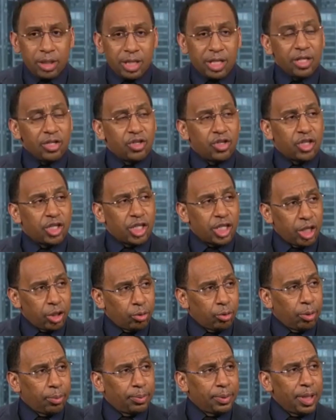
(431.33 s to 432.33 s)

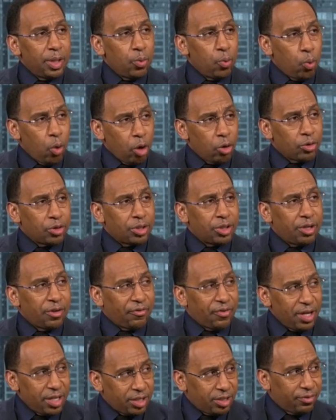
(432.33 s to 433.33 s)
considerably worse
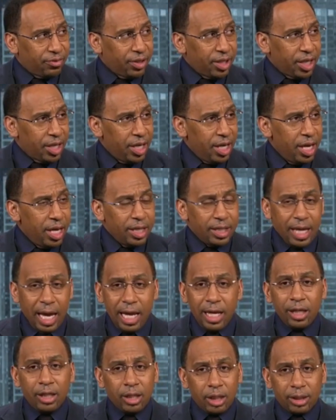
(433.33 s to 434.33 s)
defensively.
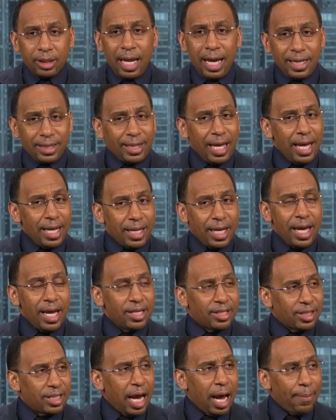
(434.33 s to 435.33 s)
They look like they
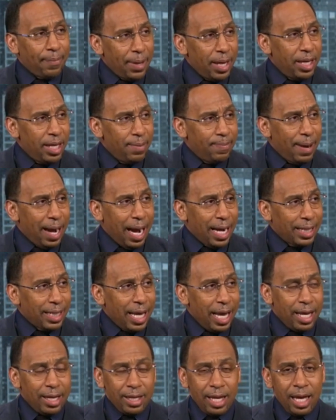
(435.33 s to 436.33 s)
can't stop anybody.
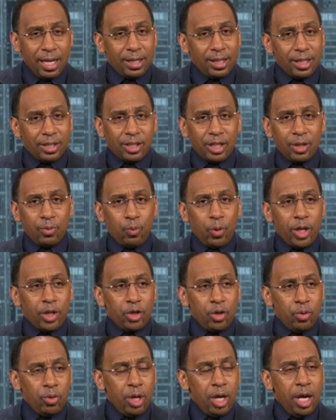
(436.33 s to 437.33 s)
And listen, when
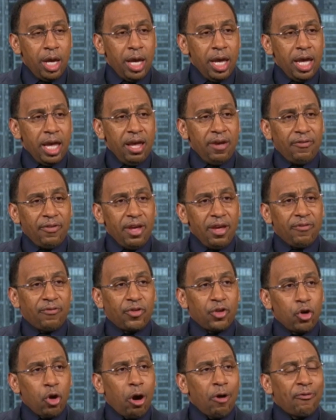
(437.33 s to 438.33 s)
you... If
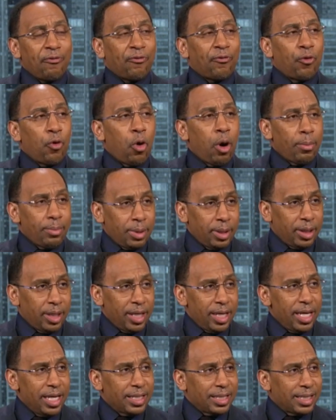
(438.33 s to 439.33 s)
your formula
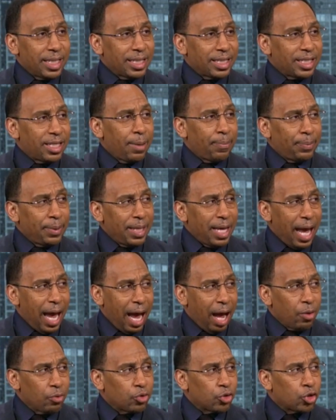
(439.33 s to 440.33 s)
is to simply
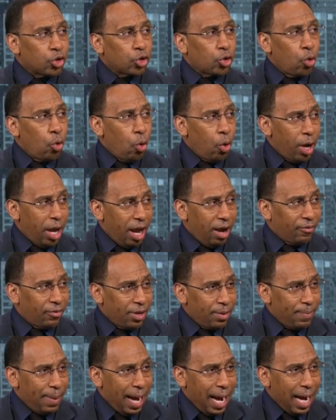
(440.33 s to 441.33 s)
outscore
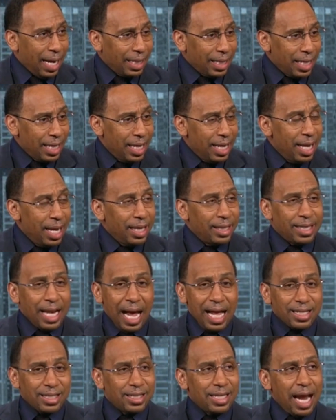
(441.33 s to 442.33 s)
everybody, mm-hmm.
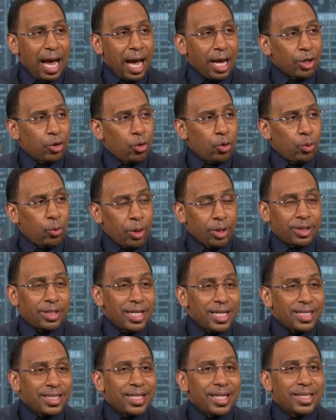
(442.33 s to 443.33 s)
that's not going to work.
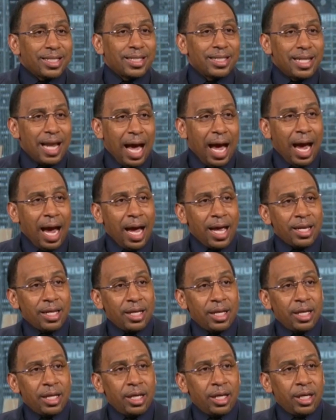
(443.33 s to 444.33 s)
This is
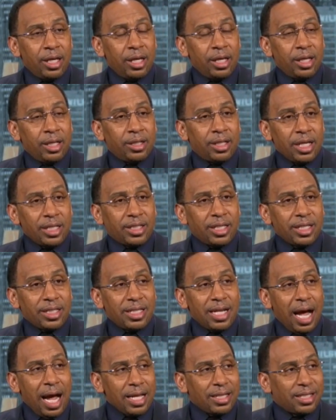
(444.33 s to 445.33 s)

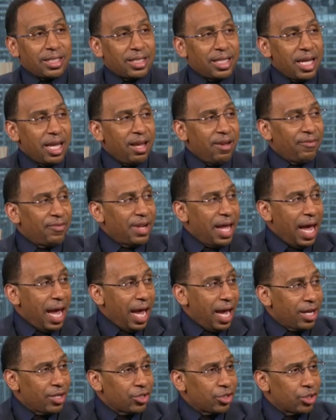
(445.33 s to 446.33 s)
not Steve
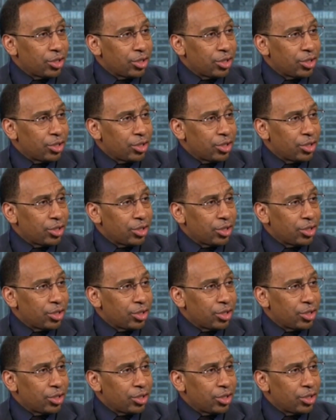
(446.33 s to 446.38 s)
Nash